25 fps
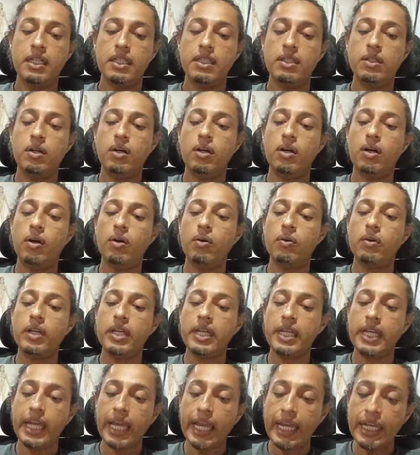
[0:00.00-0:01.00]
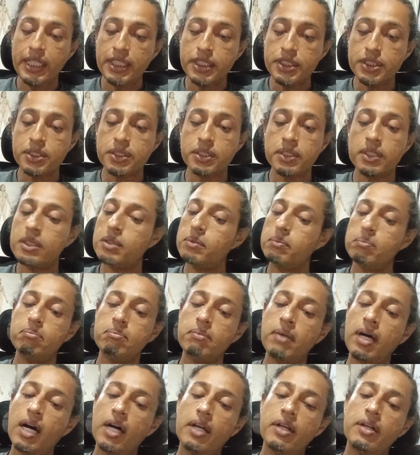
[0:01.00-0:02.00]
the occasional
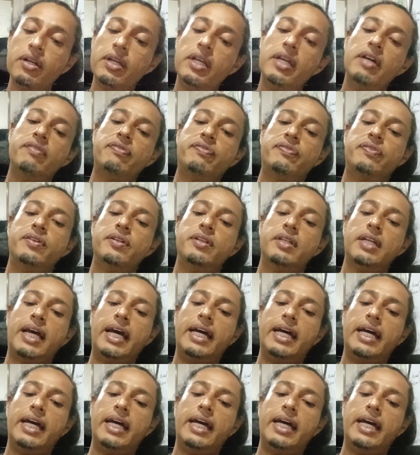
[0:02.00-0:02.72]
modern effort